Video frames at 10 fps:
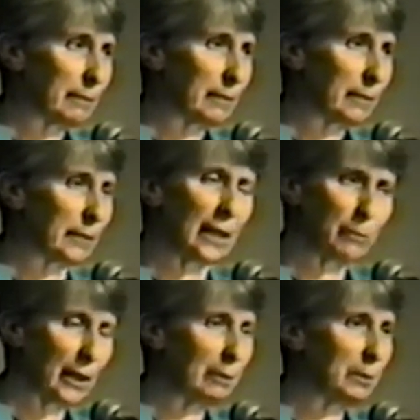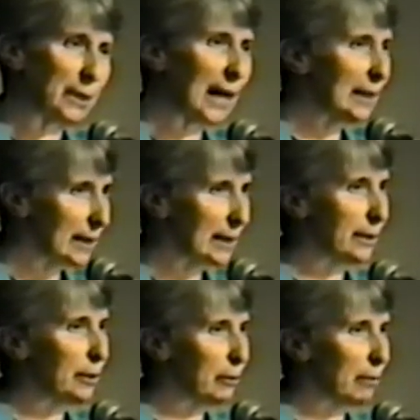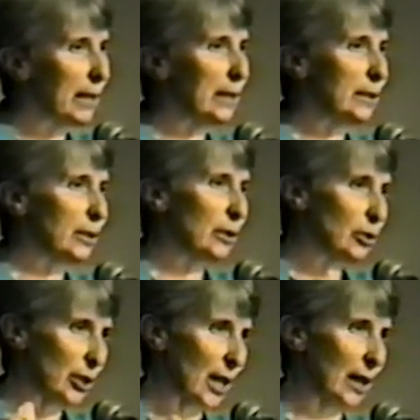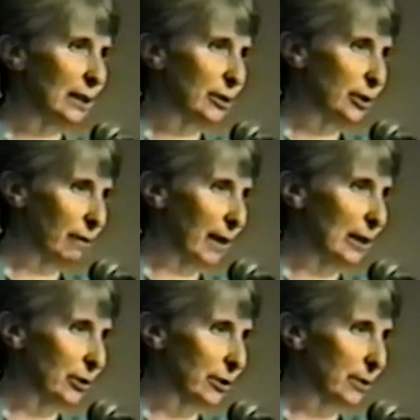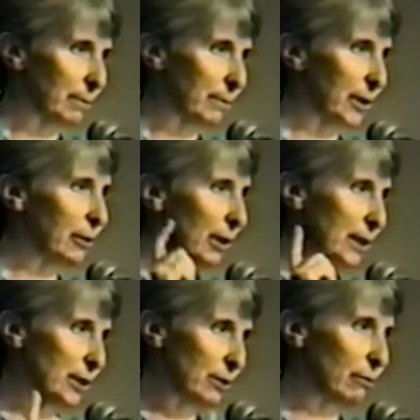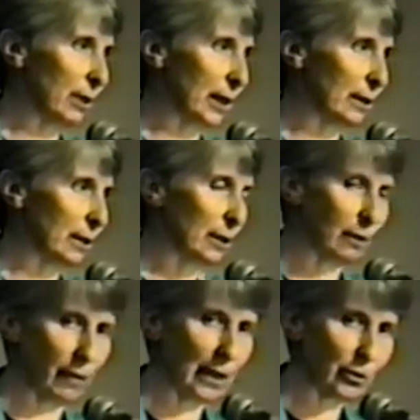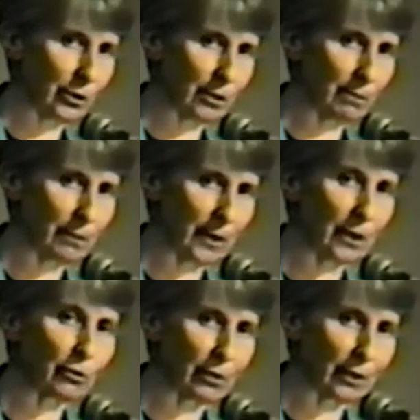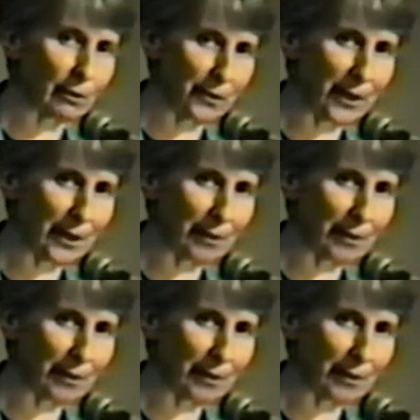I think the greatest challenge to fascism, the greatest threat to fascism is critical thinking